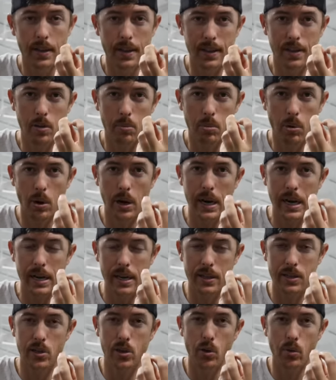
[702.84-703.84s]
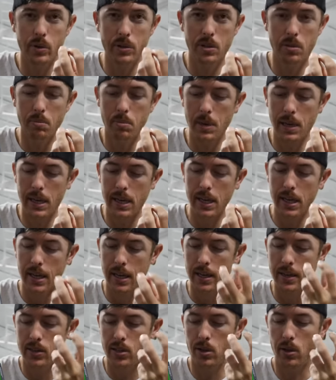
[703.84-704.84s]
that the braid is going to be.
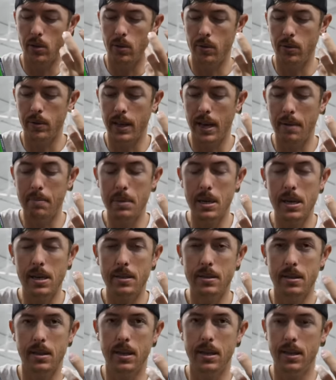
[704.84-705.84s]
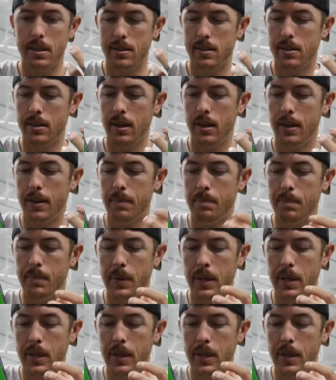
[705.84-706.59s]
So that means it's, uh,